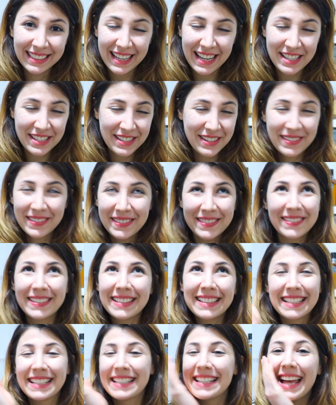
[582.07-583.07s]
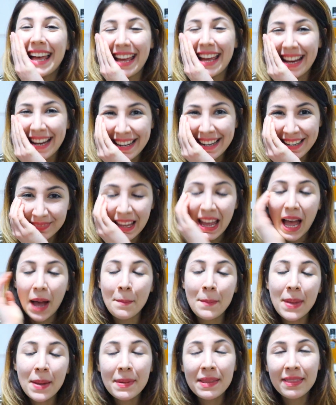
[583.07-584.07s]
I don't know what to say.
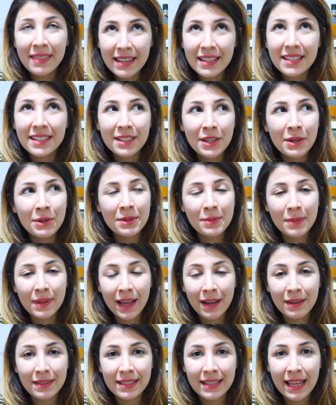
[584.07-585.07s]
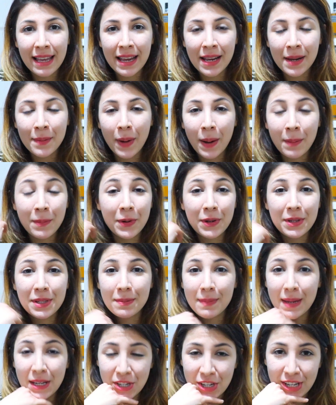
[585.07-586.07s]
And maybe this goes without saying, but I'm going
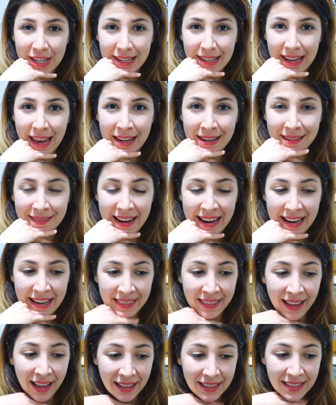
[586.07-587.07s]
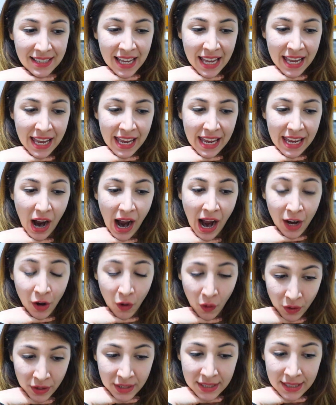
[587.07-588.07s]
to mention it anyway, that
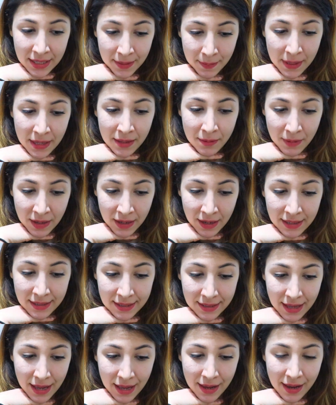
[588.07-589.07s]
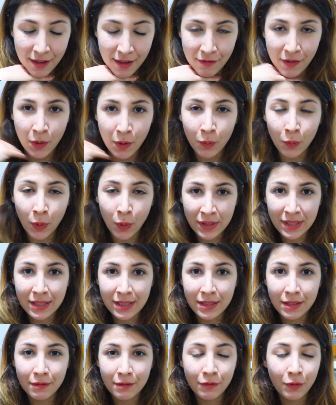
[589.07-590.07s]
I honestly mean when I say if it
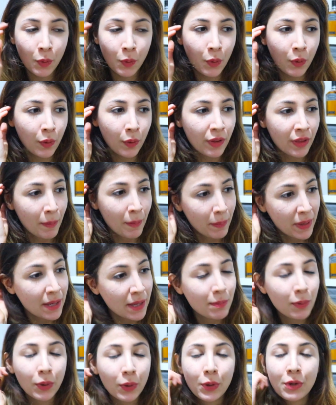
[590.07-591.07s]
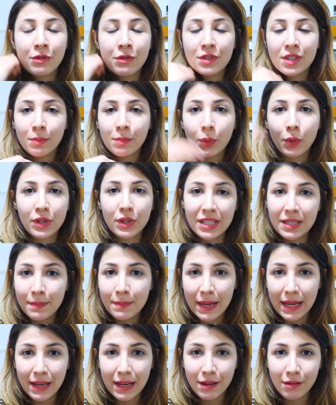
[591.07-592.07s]
wasn't for the people who've supported
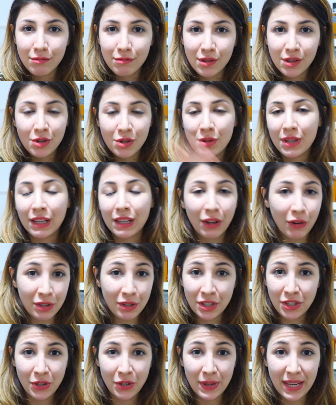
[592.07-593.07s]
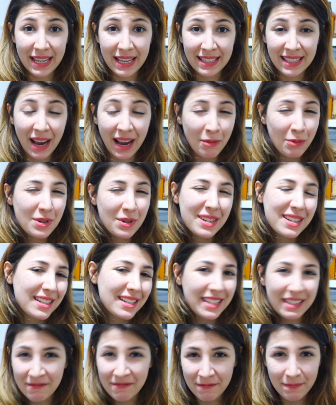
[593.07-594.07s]
me through the last two years, I
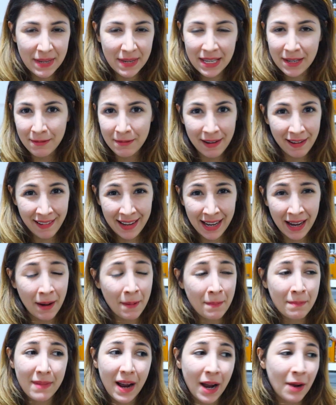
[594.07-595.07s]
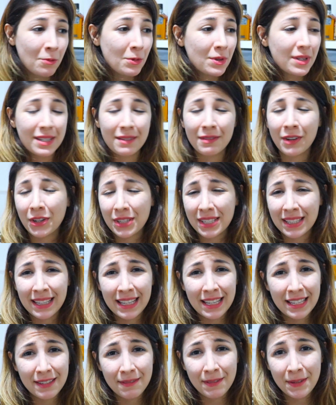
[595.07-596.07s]
wouldn't have been where I am. I wouldn't have gotten
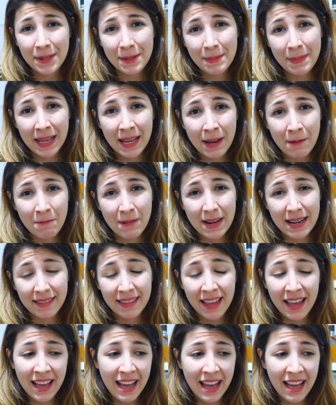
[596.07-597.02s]
the interview to begin with,